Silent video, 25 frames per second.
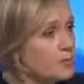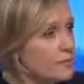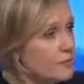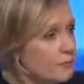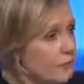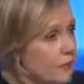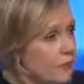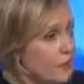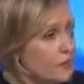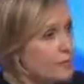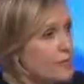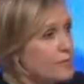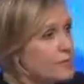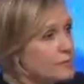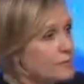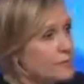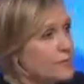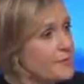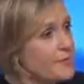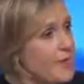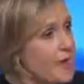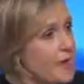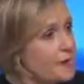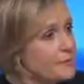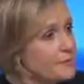for permanence
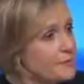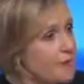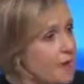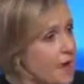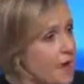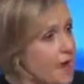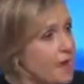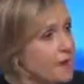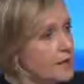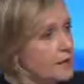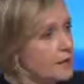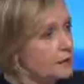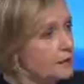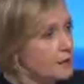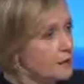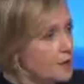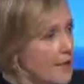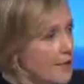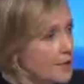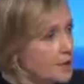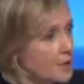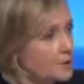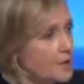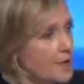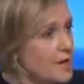in that higher
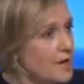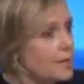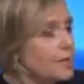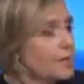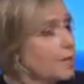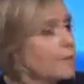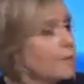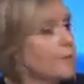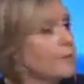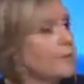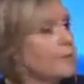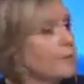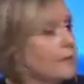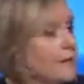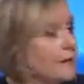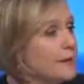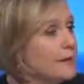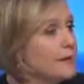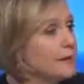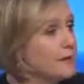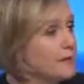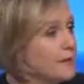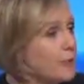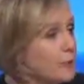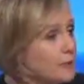tax rate would
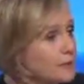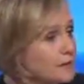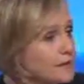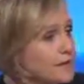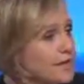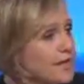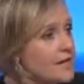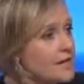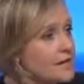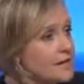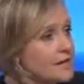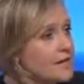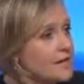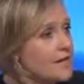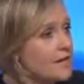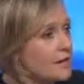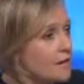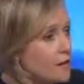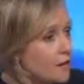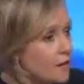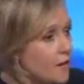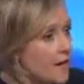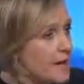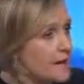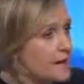appear to offset some of
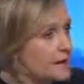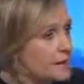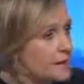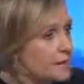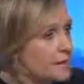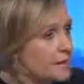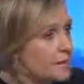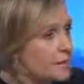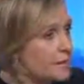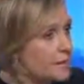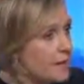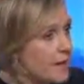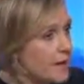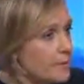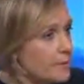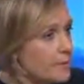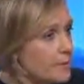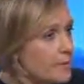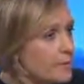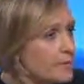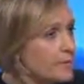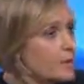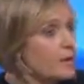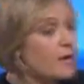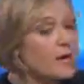the pain suffered by
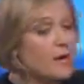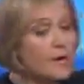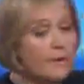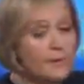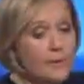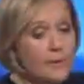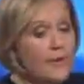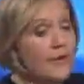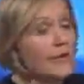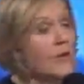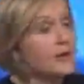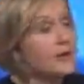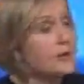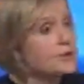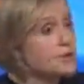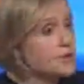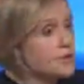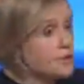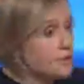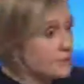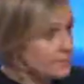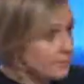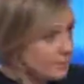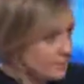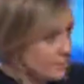people paying
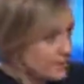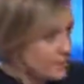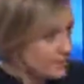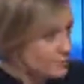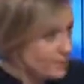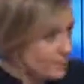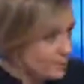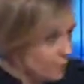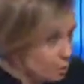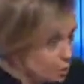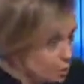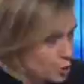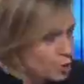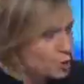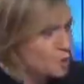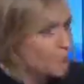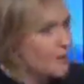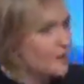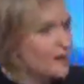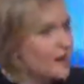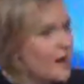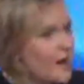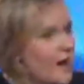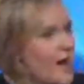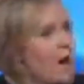dis
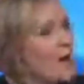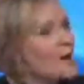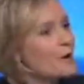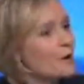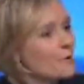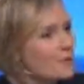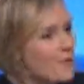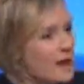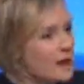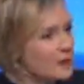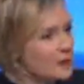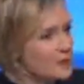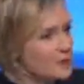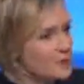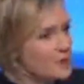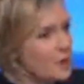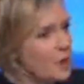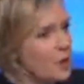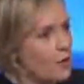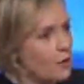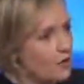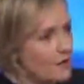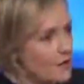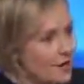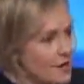disproportionately higher amounts
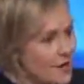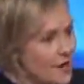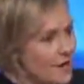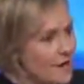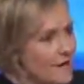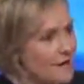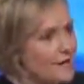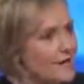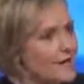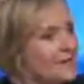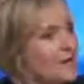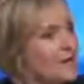of their